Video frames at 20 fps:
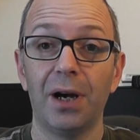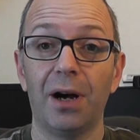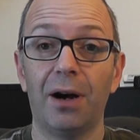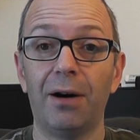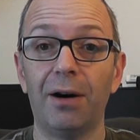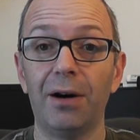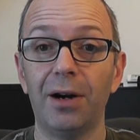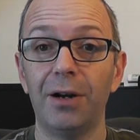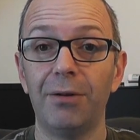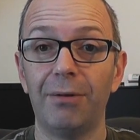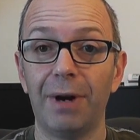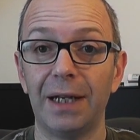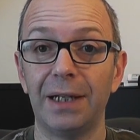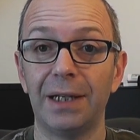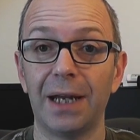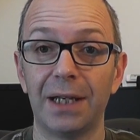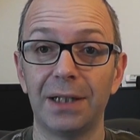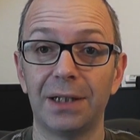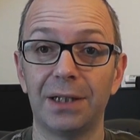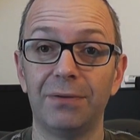Higher
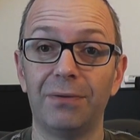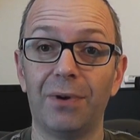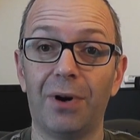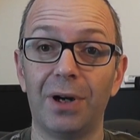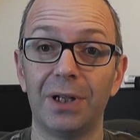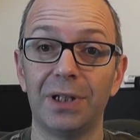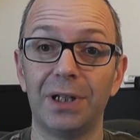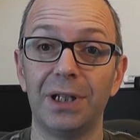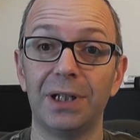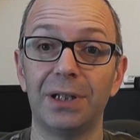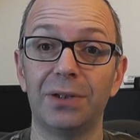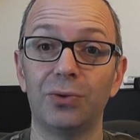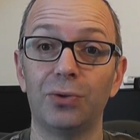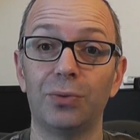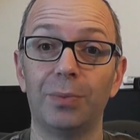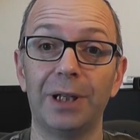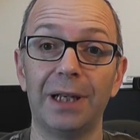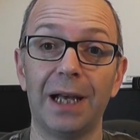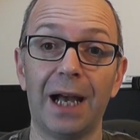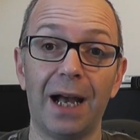end NAS devices
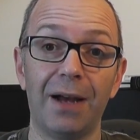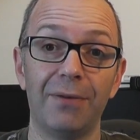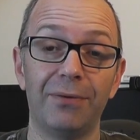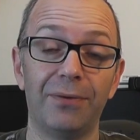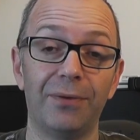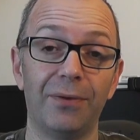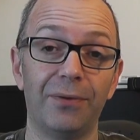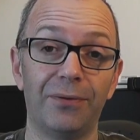normally have